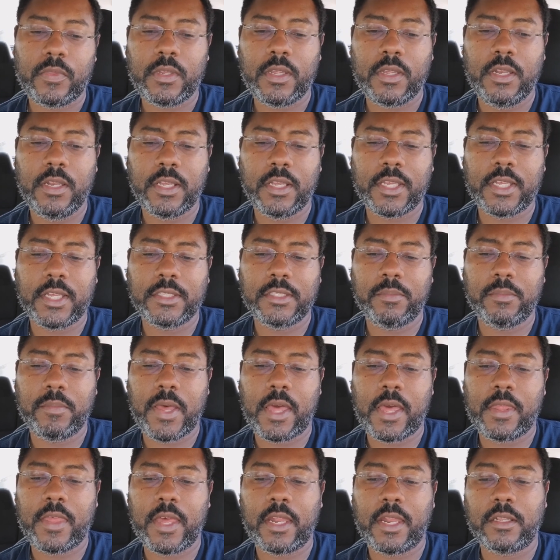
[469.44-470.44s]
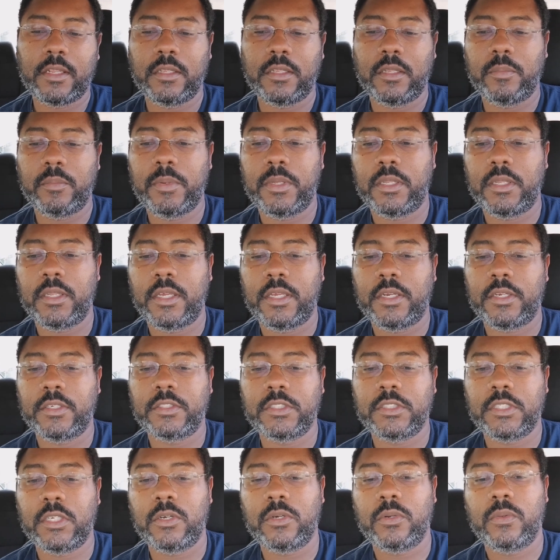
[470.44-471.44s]
I'll get to that a little bit later.
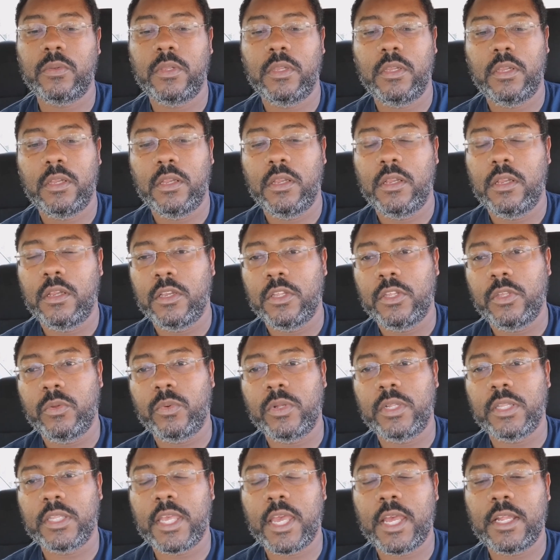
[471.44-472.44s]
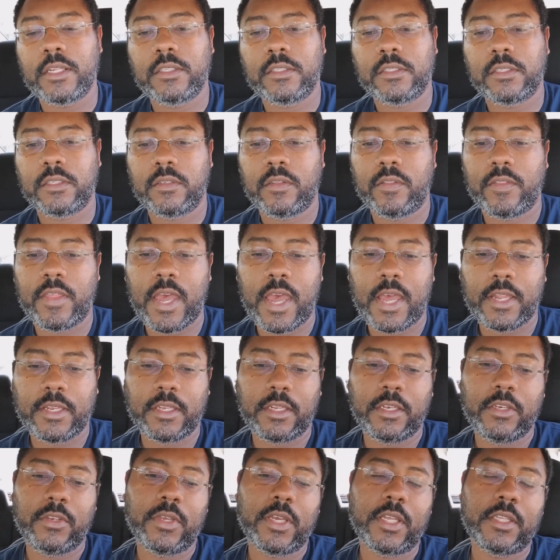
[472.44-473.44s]
So you will get that,
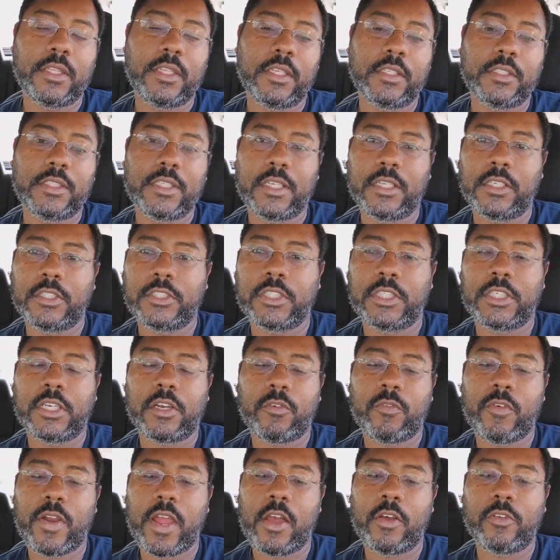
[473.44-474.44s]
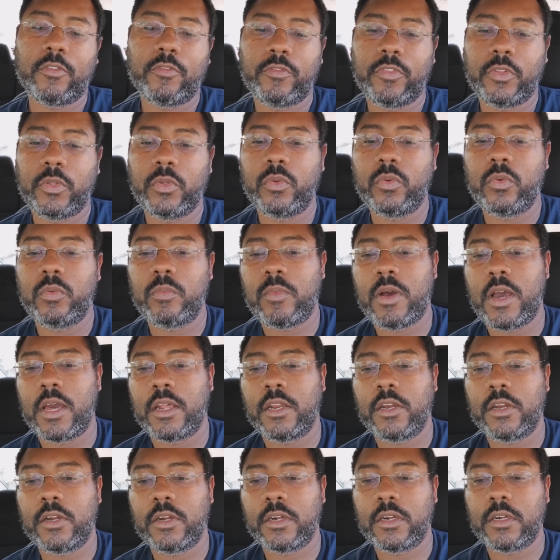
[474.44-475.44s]
and you get the intelligent around view
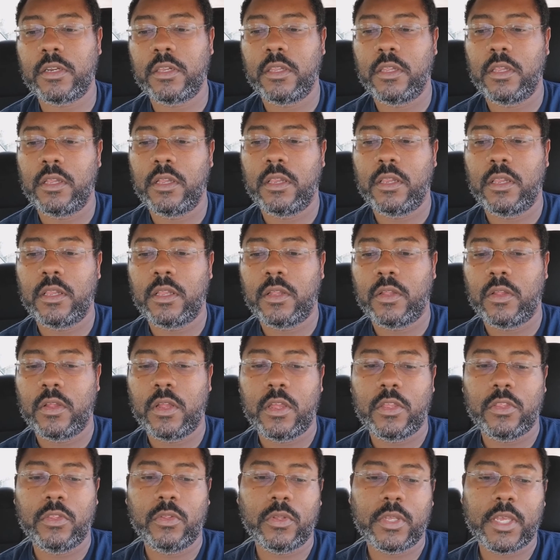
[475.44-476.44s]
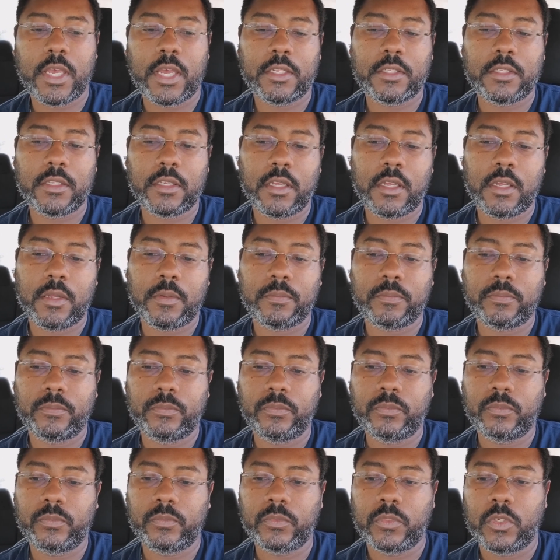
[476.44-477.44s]
monitor. You'll get
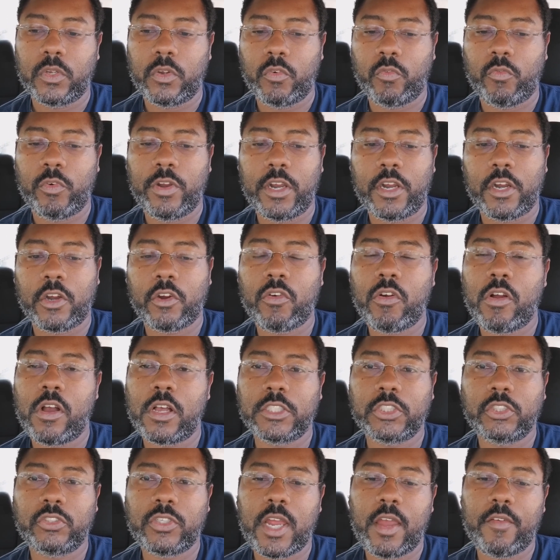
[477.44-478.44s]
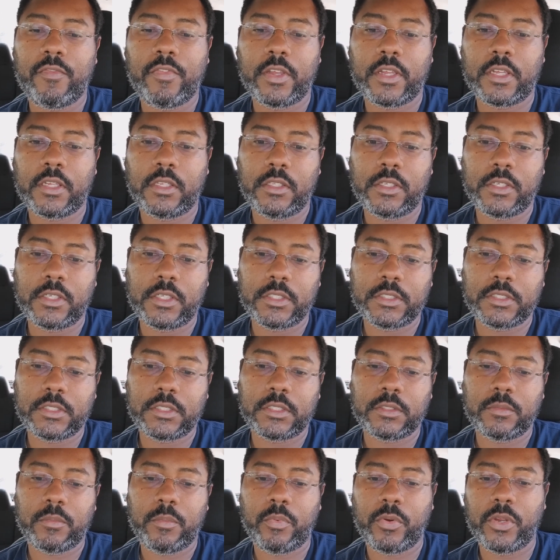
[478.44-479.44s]
rear cross traffic
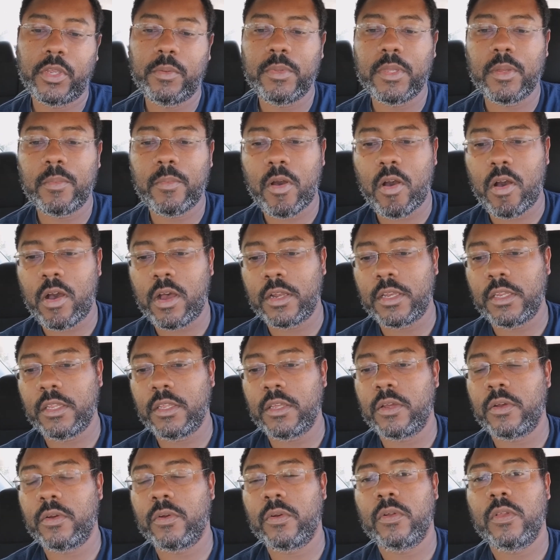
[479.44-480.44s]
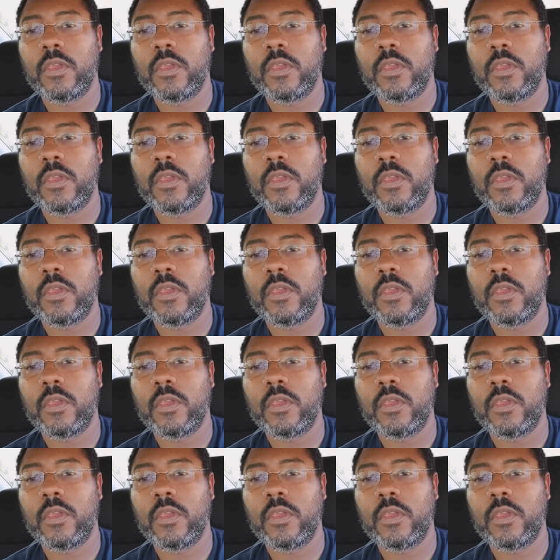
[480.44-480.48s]
alerts, premium audio,